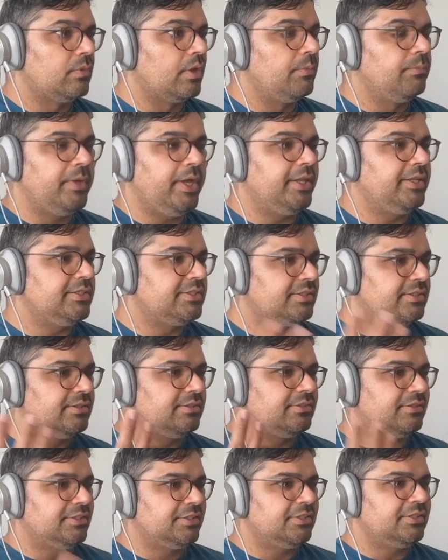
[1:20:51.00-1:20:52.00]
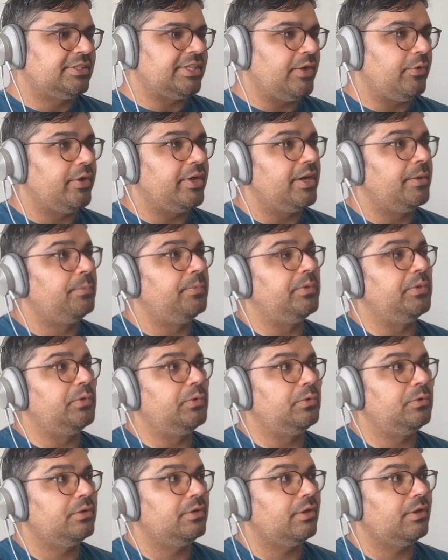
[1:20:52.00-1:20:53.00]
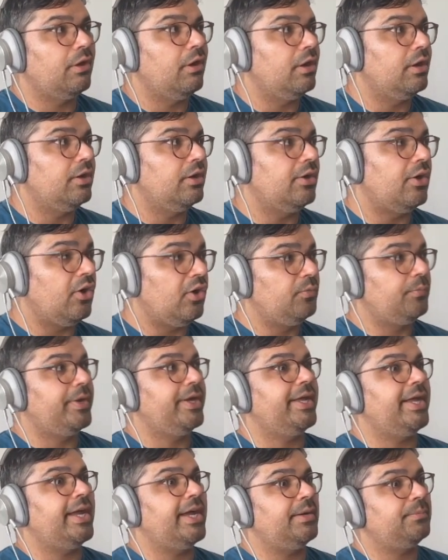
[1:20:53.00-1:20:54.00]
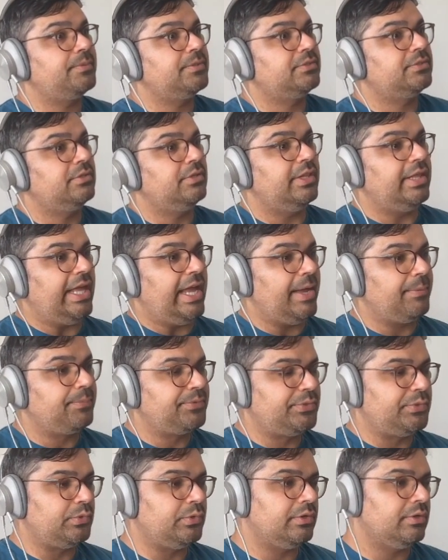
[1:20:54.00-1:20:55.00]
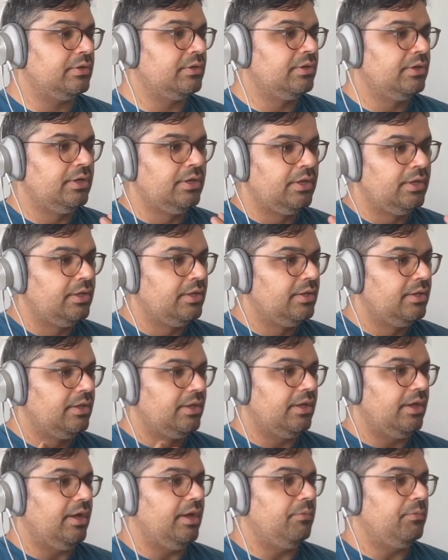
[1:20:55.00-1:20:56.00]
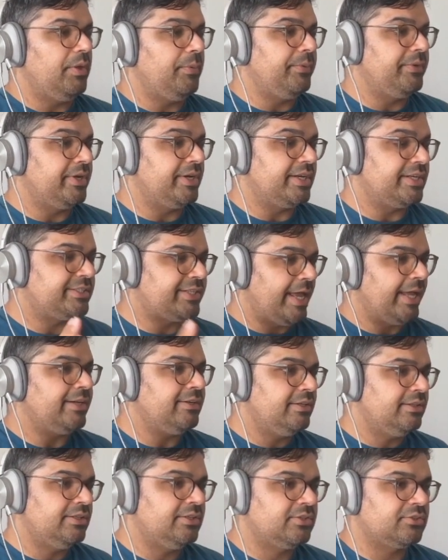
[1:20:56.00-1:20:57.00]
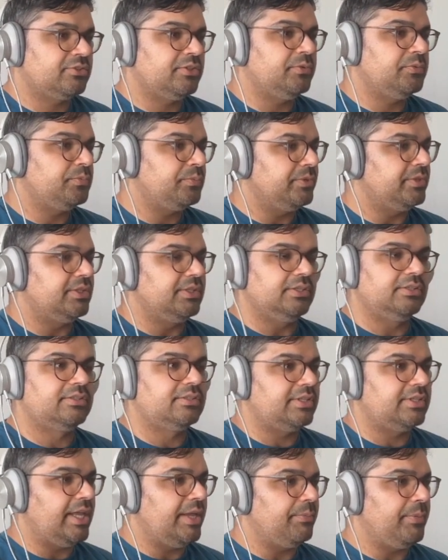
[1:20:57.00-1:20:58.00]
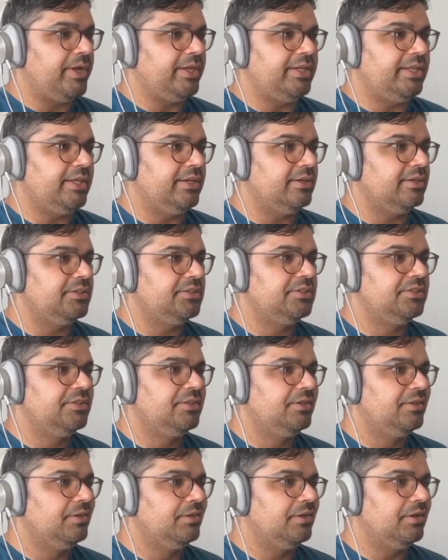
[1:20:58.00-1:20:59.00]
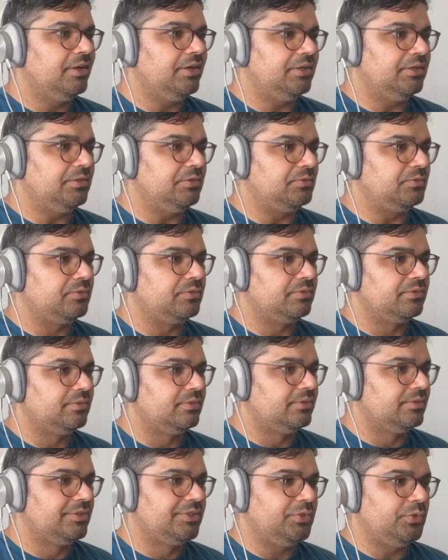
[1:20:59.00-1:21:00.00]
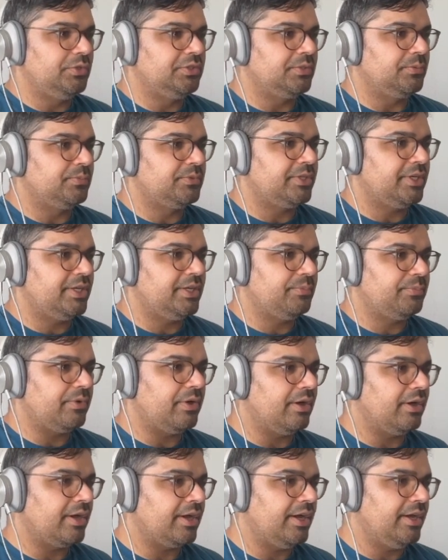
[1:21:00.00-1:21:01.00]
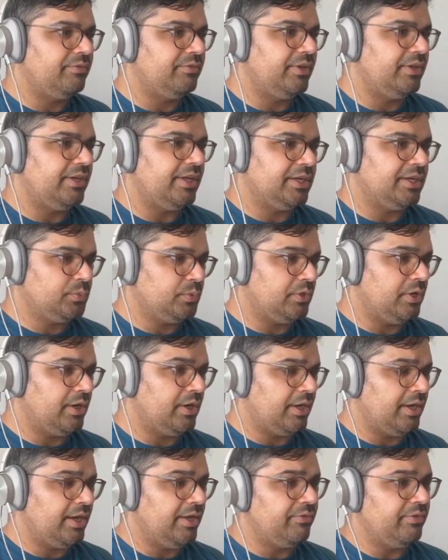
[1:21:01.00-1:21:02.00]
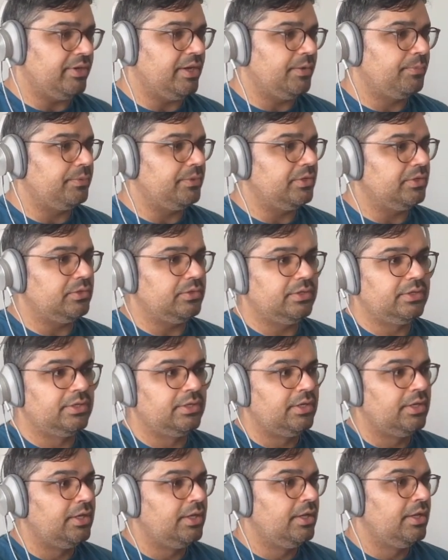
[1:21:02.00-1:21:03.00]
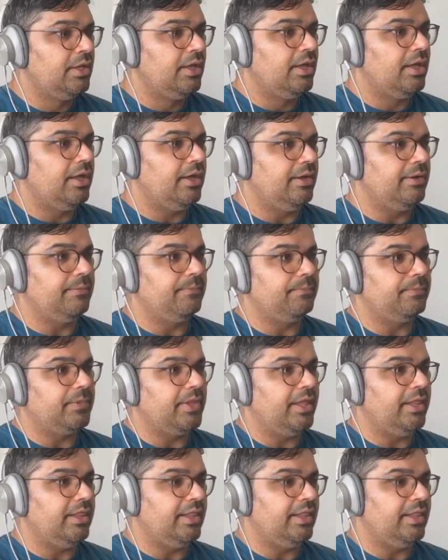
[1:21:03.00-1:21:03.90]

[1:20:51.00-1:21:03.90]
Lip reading: yeah, this is how I upload all my apps to the App Store. Maybe not exactly the script, but this same idea of doing some setup, archiving, export, archive, and upload. And